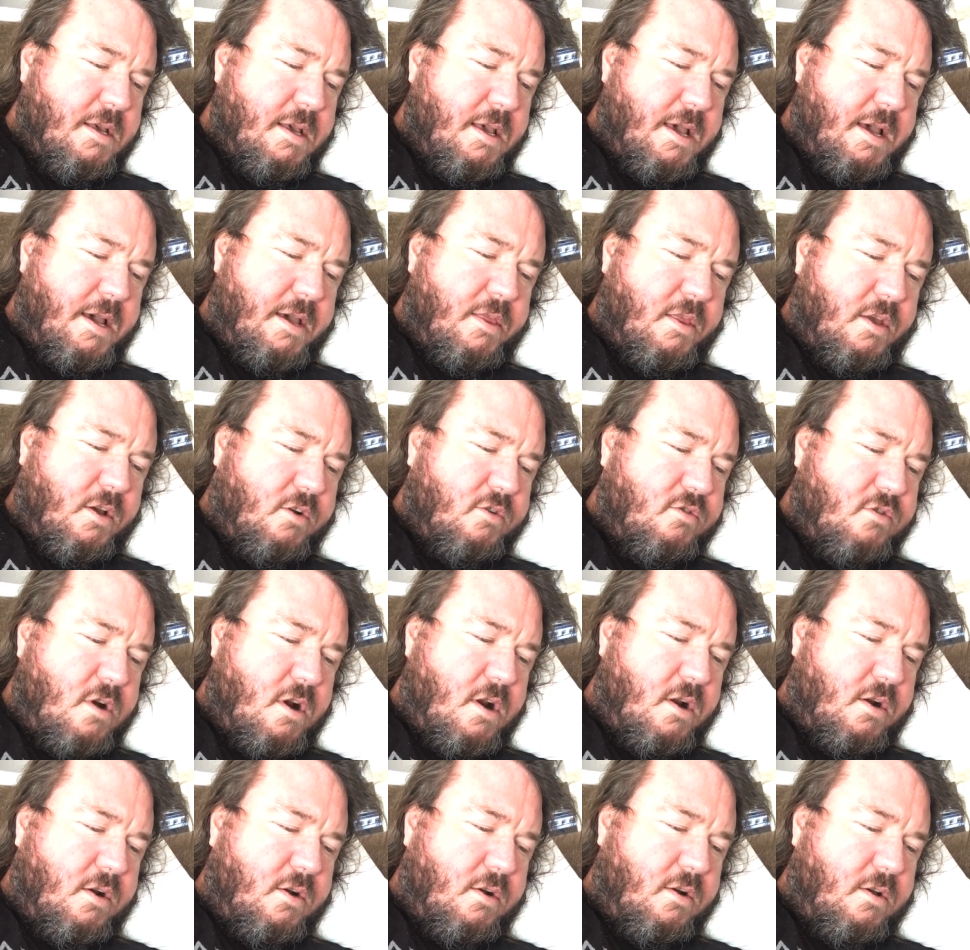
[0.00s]
and the
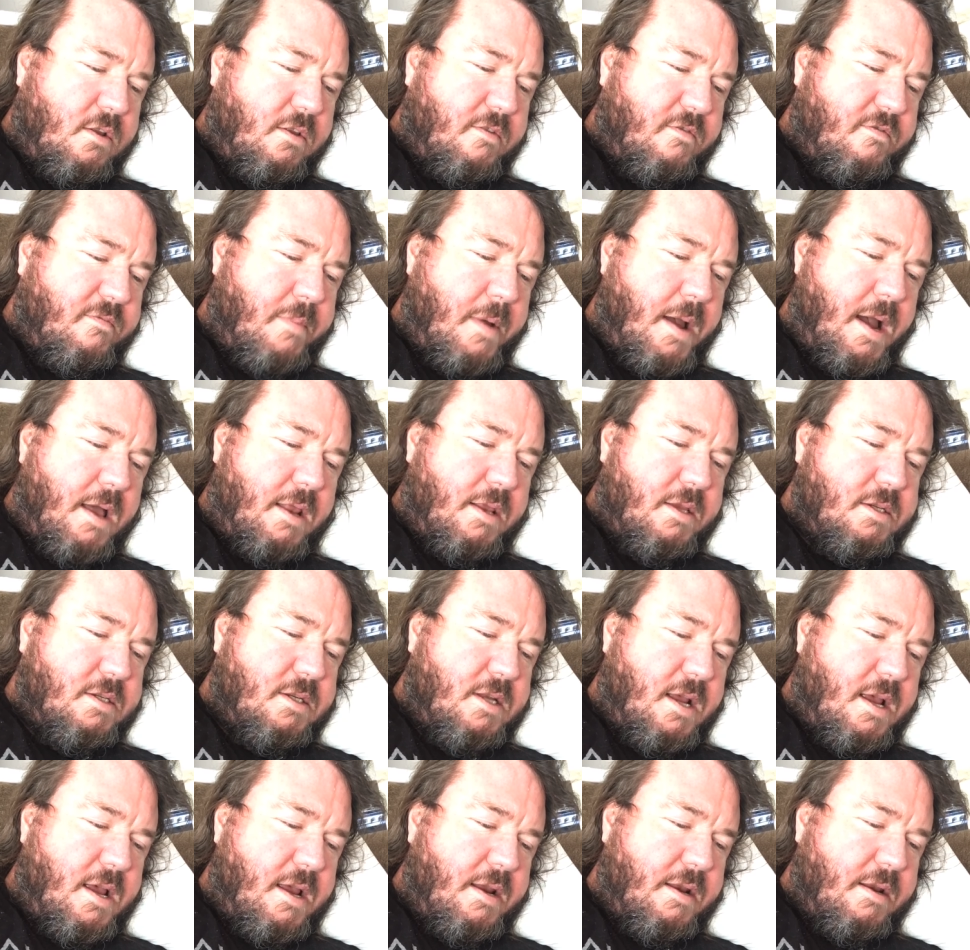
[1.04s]
Chronicle of
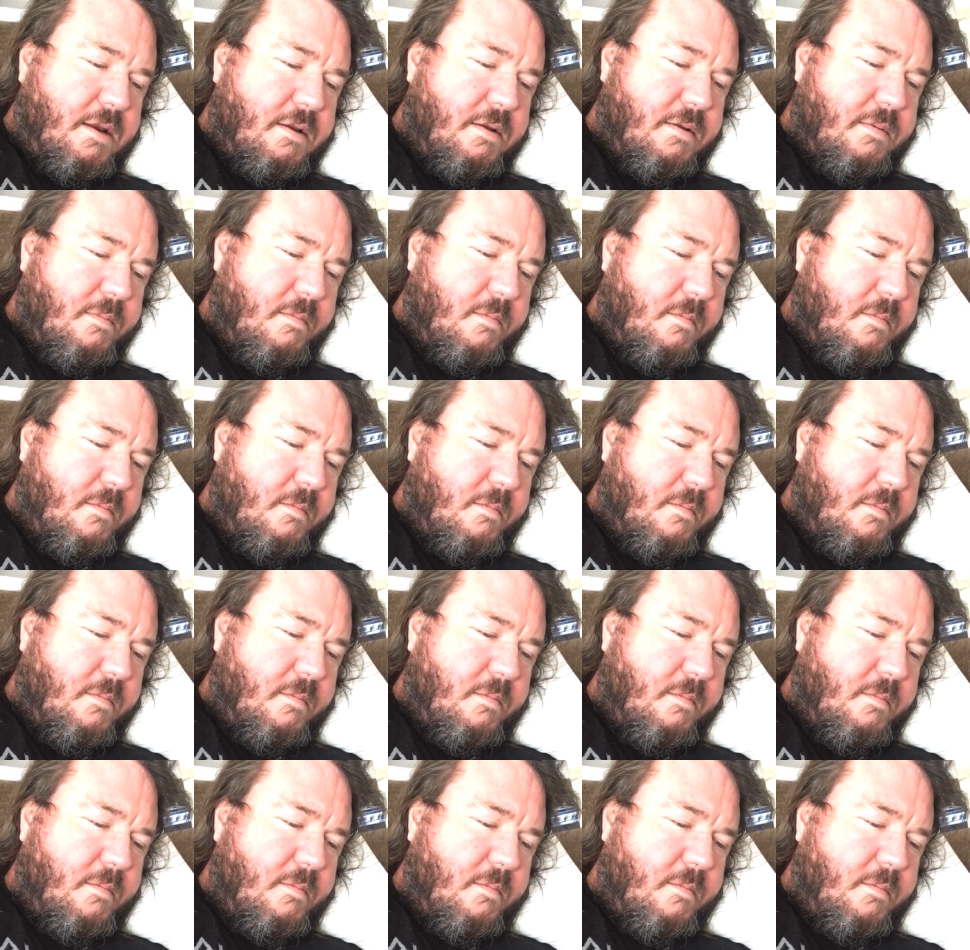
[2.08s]
Palestine.